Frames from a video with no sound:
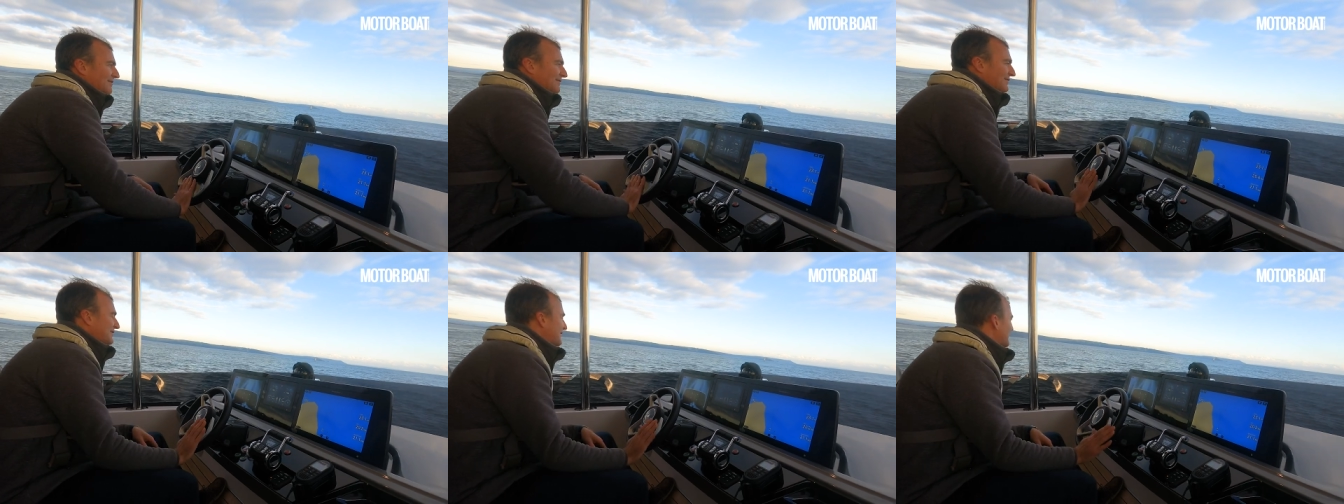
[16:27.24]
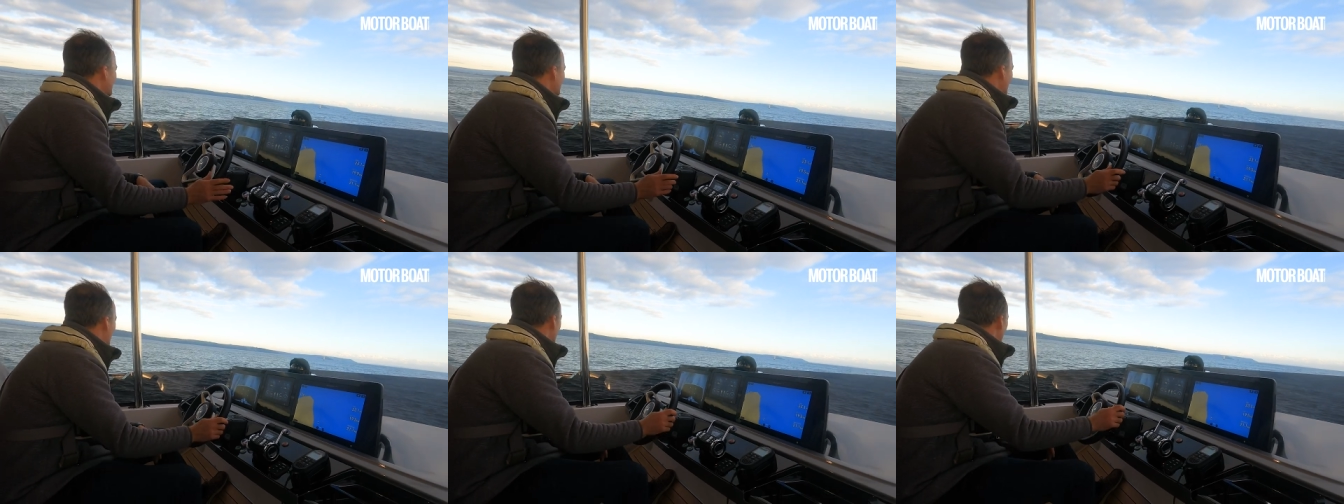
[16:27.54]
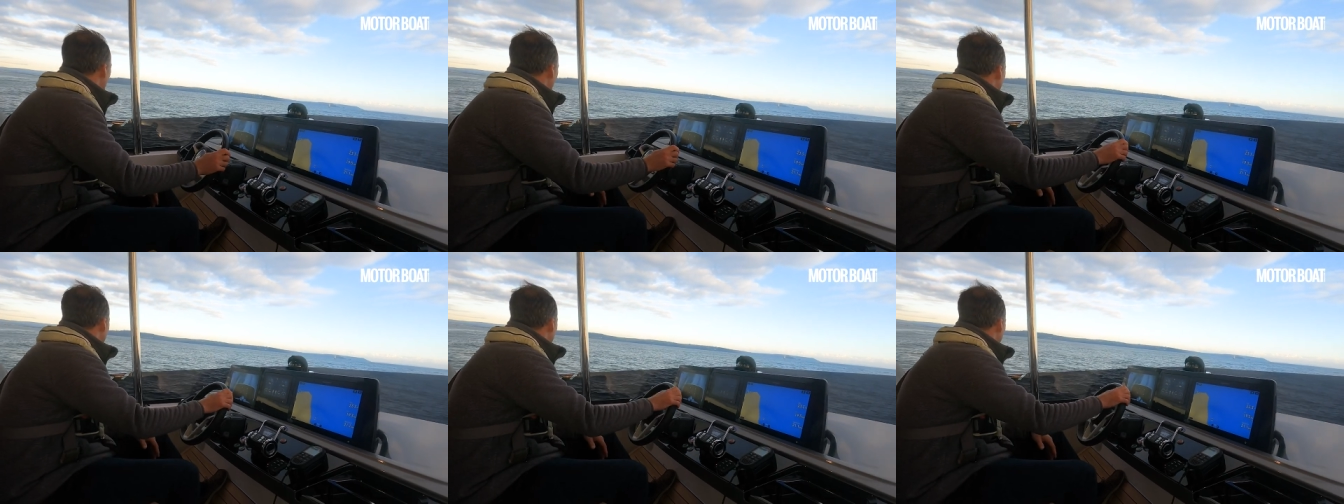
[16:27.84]
even full
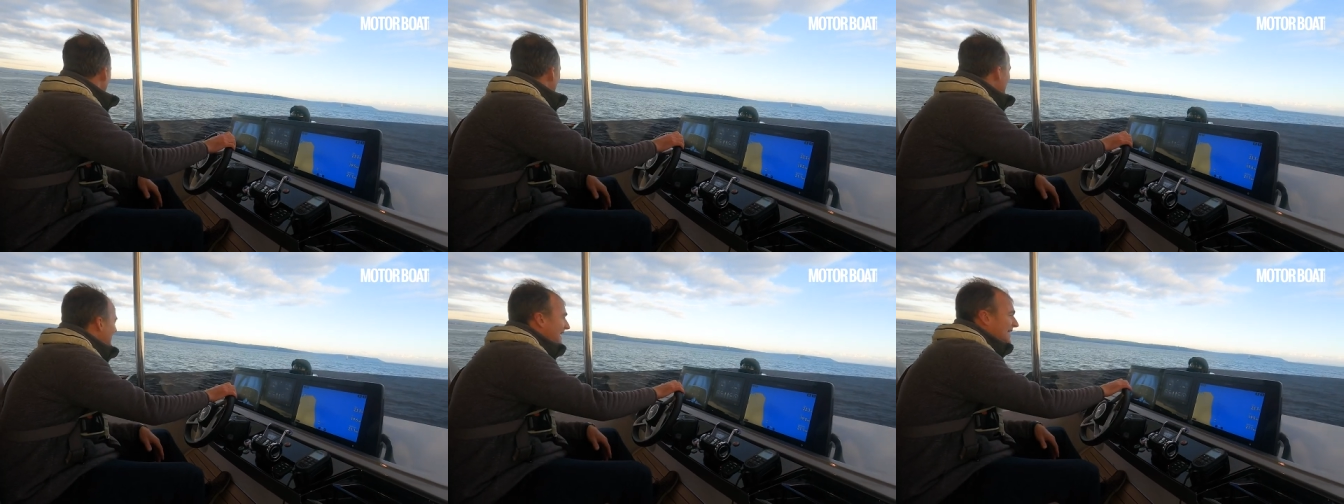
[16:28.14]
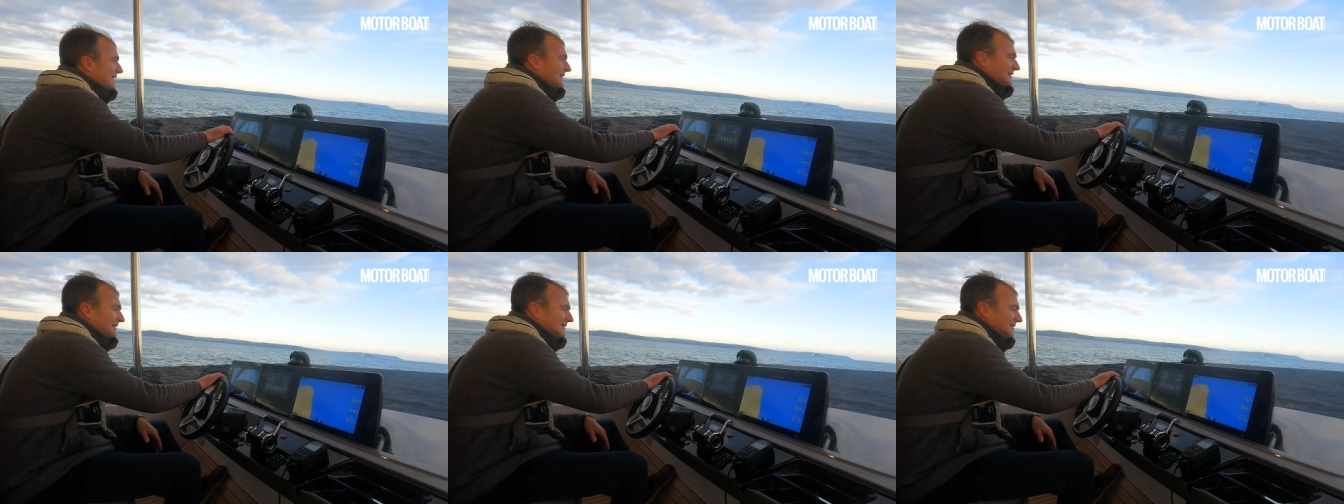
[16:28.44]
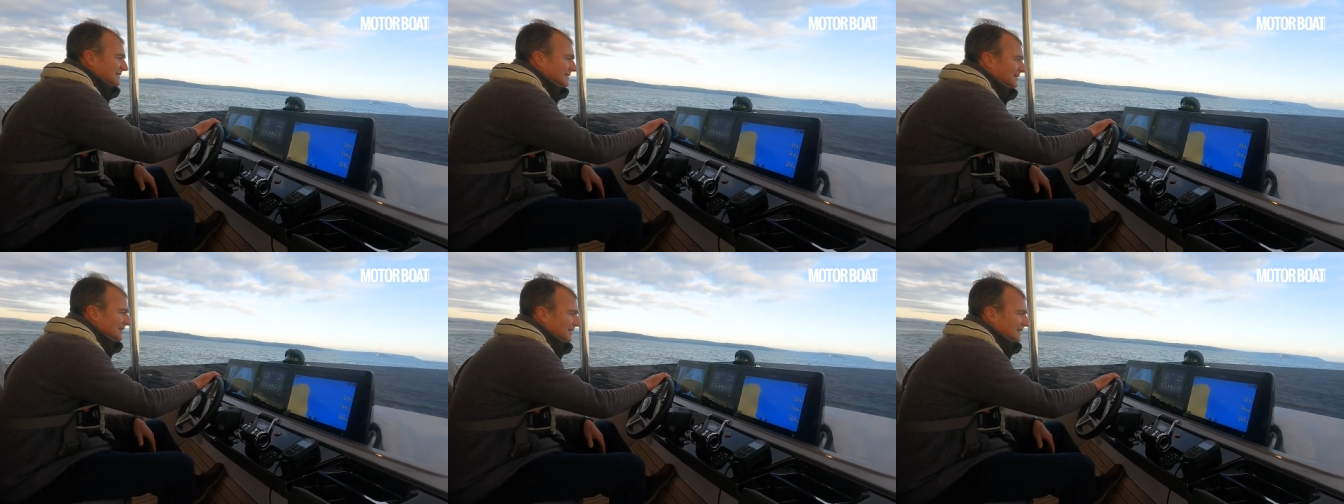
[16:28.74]
lock. We can really
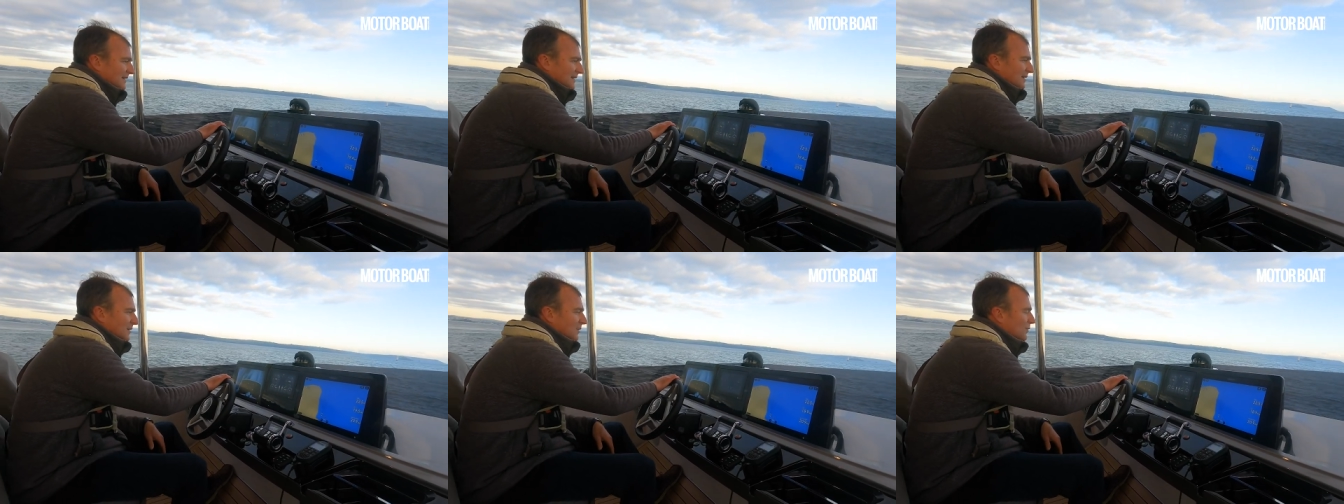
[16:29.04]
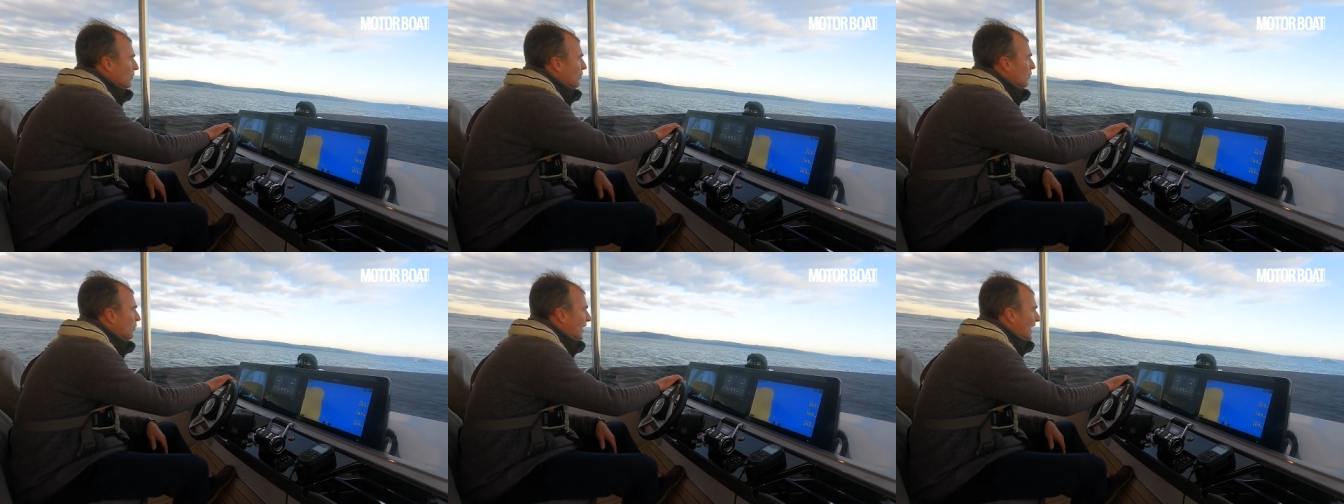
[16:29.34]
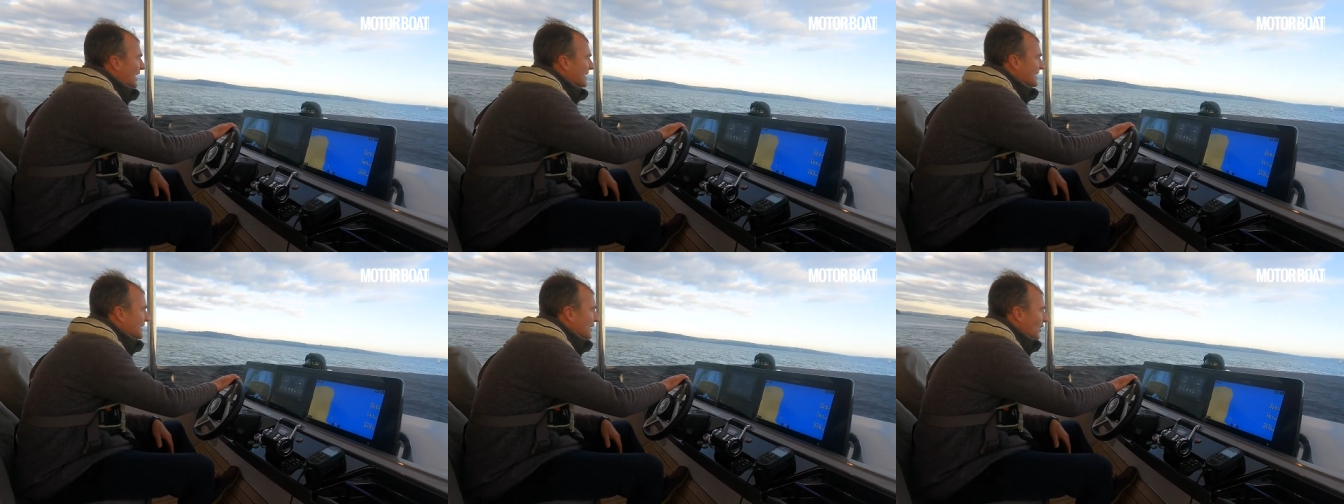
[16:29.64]

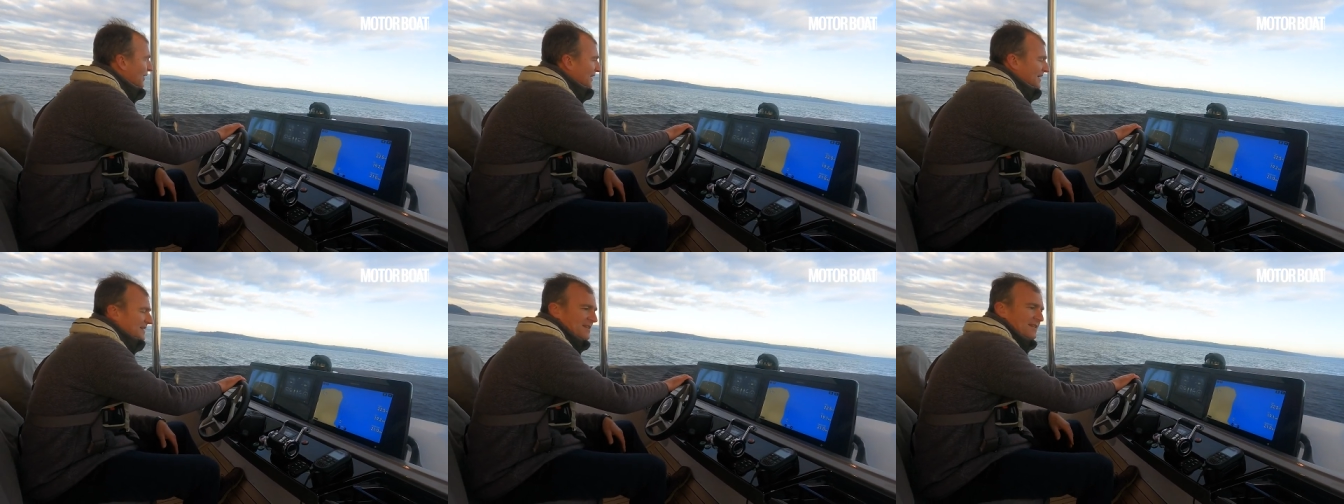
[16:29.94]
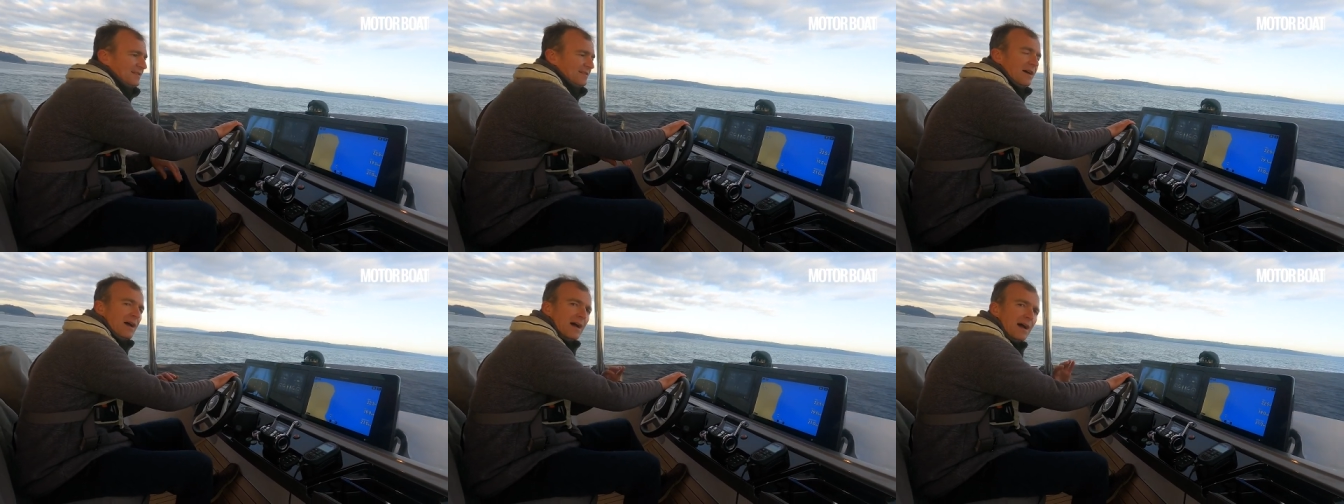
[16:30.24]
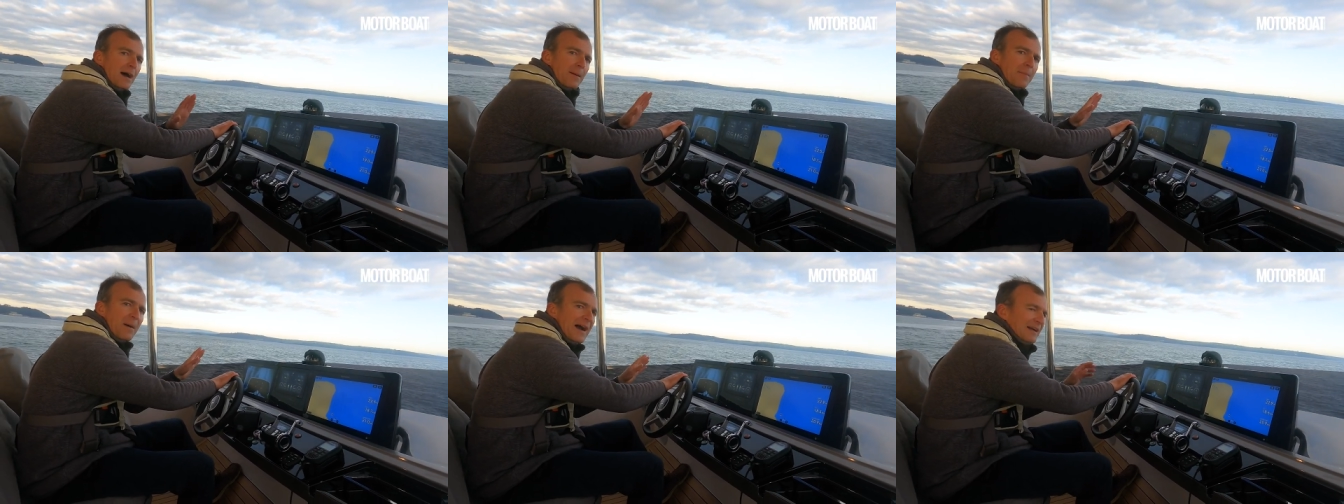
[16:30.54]
wind it on. It's
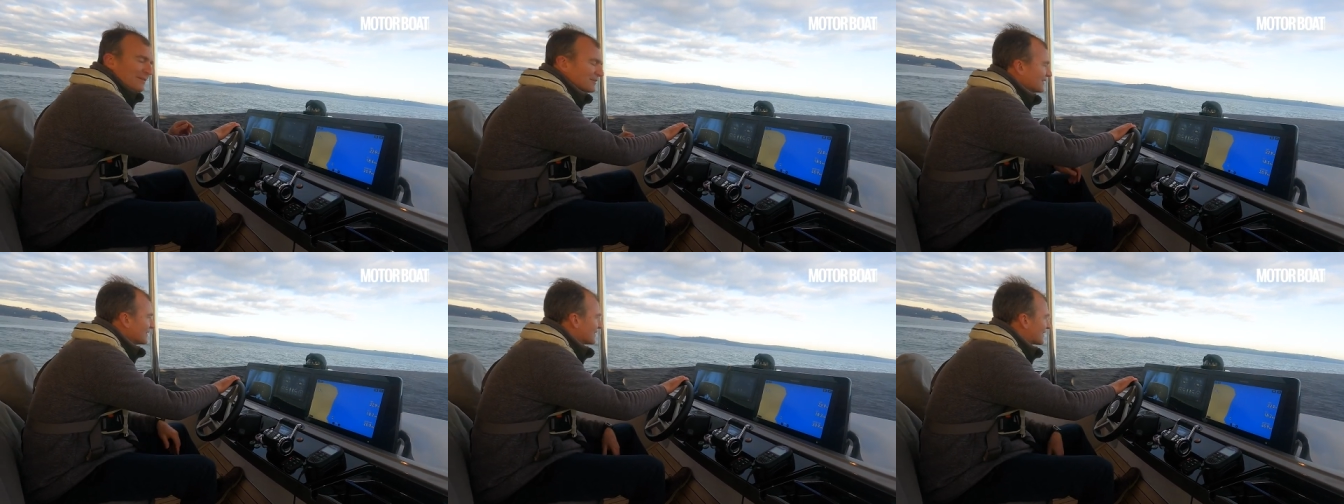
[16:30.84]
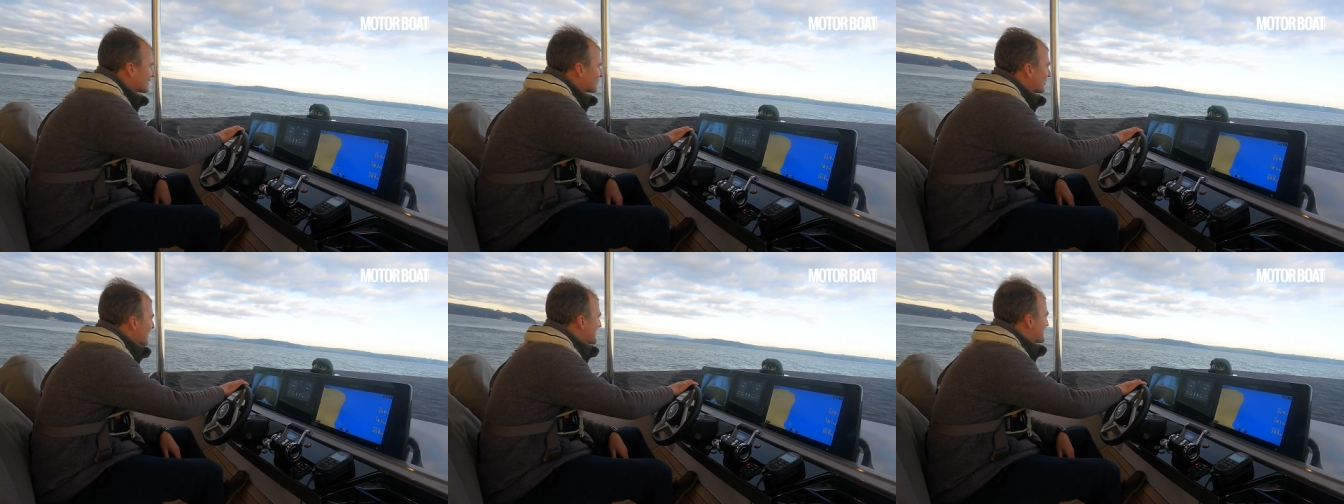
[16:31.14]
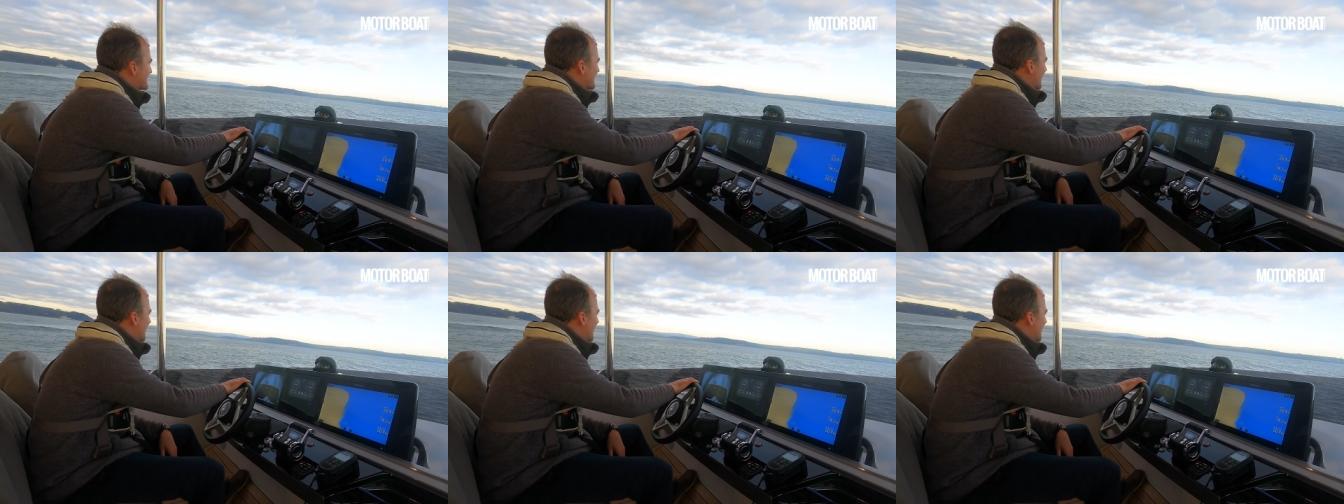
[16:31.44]
about three